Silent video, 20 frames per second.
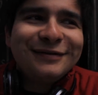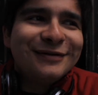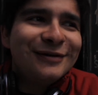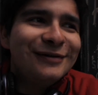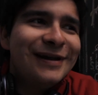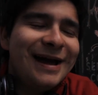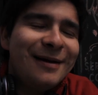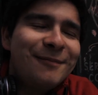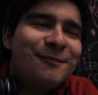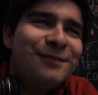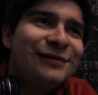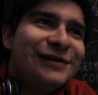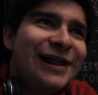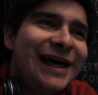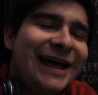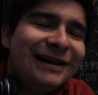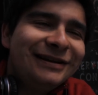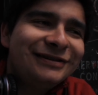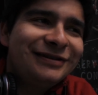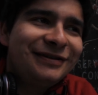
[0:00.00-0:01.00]
So like
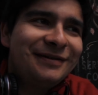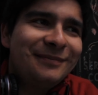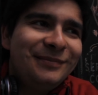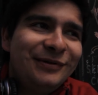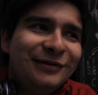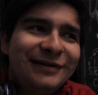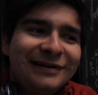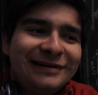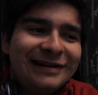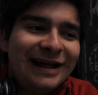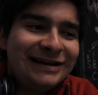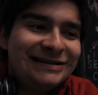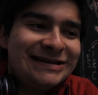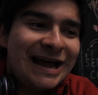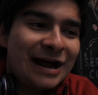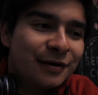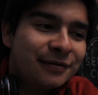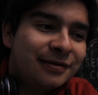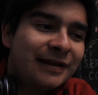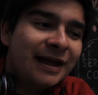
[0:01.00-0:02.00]
playing just the music like
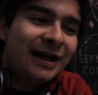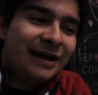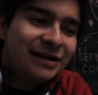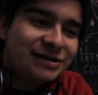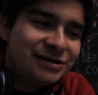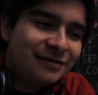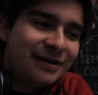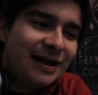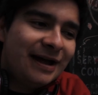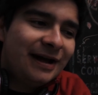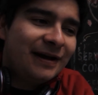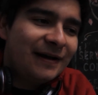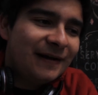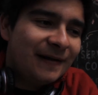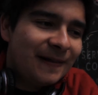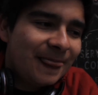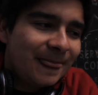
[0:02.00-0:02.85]
downstage is like